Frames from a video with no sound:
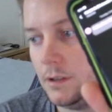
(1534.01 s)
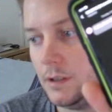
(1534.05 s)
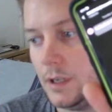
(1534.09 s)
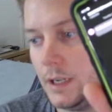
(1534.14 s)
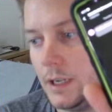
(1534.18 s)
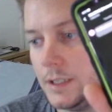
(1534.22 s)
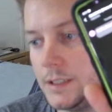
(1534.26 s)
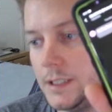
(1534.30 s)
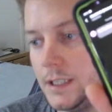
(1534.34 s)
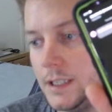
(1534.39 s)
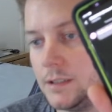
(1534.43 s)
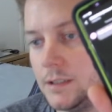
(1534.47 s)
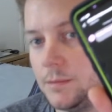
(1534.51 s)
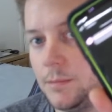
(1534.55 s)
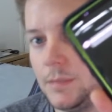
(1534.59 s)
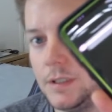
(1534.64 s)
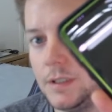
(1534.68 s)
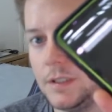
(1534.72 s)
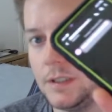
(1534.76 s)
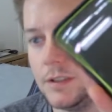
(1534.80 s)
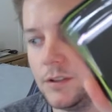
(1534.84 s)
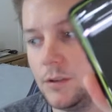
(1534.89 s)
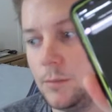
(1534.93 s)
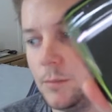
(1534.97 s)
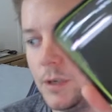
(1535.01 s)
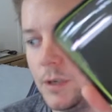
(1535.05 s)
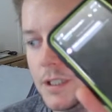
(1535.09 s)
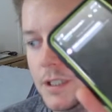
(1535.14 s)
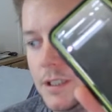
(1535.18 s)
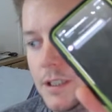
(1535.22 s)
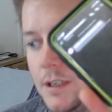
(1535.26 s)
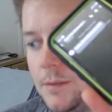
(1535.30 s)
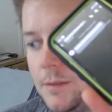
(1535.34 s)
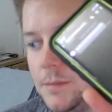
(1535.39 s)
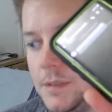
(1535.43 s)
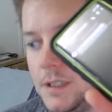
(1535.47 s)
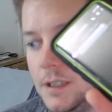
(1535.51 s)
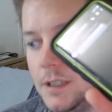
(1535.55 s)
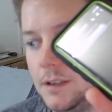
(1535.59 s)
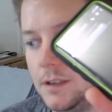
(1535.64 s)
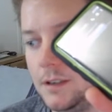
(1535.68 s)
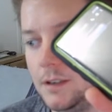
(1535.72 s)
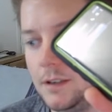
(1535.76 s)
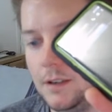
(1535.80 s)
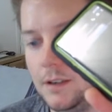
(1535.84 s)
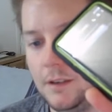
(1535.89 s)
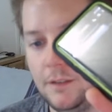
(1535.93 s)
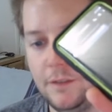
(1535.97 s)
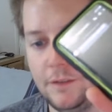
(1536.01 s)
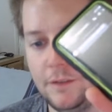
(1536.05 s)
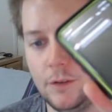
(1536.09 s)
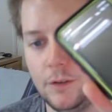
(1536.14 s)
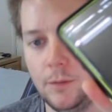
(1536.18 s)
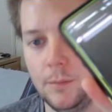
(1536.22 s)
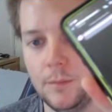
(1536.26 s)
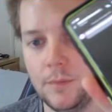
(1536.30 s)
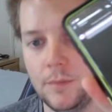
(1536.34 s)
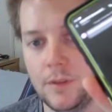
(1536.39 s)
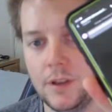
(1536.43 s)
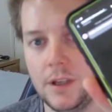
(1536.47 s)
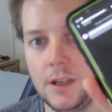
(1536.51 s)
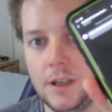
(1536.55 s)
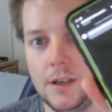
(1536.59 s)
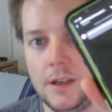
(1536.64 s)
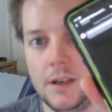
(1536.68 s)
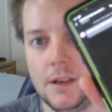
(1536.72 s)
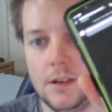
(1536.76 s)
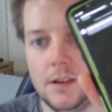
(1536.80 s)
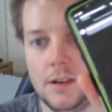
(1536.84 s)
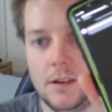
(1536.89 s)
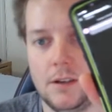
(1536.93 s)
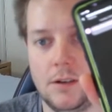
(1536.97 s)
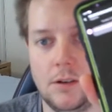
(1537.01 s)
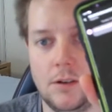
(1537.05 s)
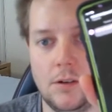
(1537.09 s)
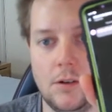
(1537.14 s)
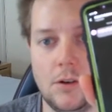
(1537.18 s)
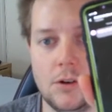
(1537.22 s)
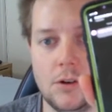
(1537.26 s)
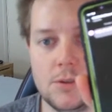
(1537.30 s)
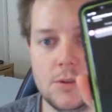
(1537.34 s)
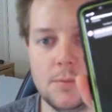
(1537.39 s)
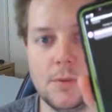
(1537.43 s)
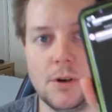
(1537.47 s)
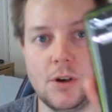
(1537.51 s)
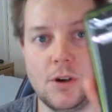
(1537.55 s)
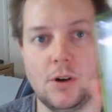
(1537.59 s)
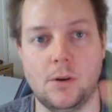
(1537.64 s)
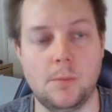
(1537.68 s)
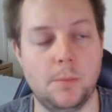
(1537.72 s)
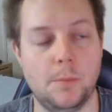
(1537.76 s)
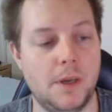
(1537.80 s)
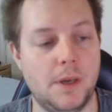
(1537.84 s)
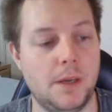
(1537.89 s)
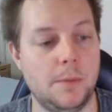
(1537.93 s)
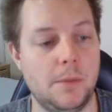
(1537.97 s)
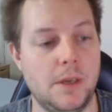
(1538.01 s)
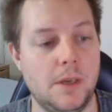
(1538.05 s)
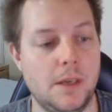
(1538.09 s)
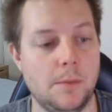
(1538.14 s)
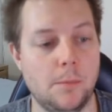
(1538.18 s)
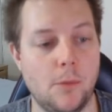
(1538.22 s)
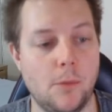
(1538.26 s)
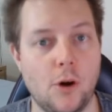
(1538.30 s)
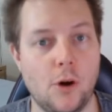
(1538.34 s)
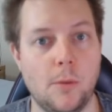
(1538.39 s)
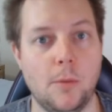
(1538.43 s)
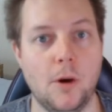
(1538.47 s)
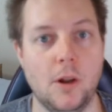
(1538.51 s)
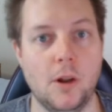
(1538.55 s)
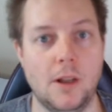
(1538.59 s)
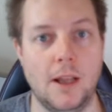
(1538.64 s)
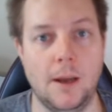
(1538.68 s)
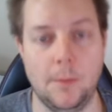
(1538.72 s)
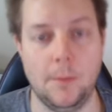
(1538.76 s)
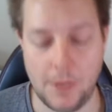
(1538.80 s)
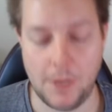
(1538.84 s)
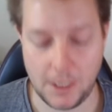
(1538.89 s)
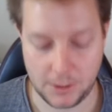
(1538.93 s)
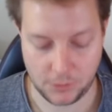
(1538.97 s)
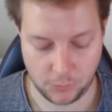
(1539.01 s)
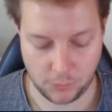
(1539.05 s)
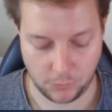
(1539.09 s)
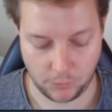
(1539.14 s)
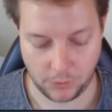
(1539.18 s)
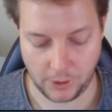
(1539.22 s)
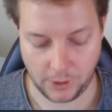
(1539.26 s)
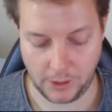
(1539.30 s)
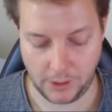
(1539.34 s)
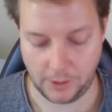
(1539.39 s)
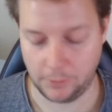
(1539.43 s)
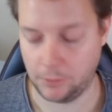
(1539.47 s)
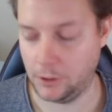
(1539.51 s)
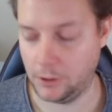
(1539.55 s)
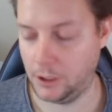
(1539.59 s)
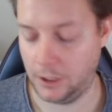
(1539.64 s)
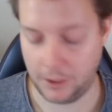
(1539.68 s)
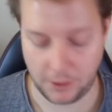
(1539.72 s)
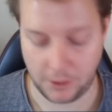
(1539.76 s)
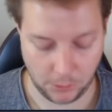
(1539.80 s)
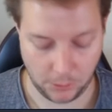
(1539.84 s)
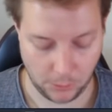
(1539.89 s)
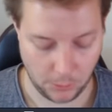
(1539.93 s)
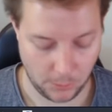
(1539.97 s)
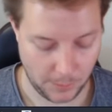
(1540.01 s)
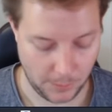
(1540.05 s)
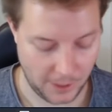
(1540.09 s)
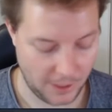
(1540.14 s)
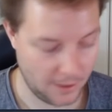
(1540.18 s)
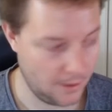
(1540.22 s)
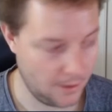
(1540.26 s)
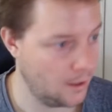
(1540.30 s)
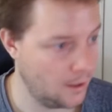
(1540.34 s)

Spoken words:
a text message on my Samsung from the Osmocom-BB mobile app. That's really, really cool, man.